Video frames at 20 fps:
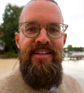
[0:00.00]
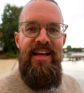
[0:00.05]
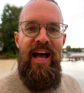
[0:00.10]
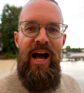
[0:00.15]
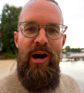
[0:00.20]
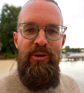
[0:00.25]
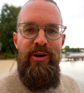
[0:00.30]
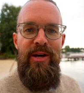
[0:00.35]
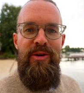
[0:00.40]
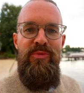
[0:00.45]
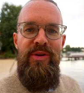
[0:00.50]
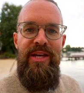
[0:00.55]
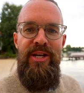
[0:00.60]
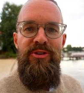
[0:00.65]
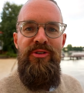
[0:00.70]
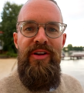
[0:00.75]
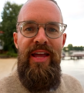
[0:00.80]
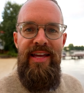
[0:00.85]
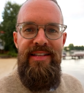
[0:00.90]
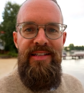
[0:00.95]
How can we
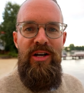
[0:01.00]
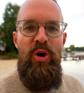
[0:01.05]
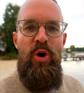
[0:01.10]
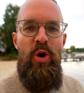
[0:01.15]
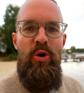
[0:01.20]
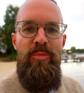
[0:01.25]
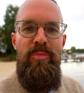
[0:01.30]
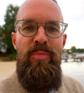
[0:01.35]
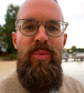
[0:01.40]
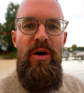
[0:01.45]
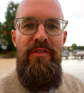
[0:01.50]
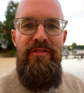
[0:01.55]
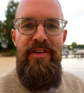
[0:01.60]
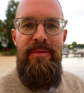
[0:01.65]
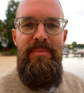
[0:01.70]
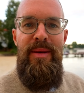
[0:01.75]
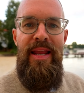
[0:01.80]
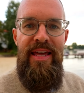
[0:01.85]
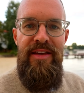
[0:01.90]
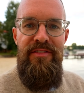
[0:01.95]
create our own
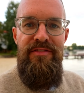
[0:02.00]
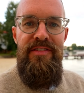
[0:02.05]
perfect playing